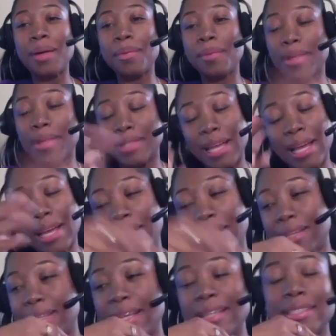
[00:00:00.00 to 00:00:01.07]

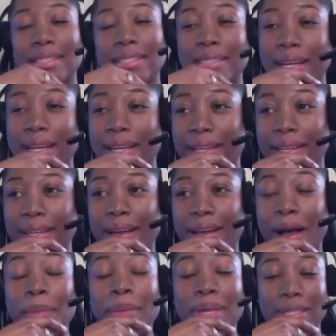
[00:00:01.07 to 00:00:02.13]
That's exciting.
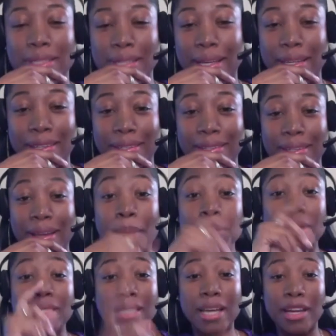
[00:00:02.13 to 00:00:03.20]
I'm excited. I'm
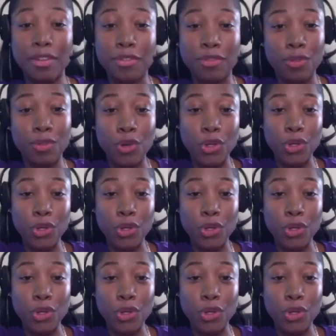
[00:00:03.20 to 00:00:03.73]
excited for you.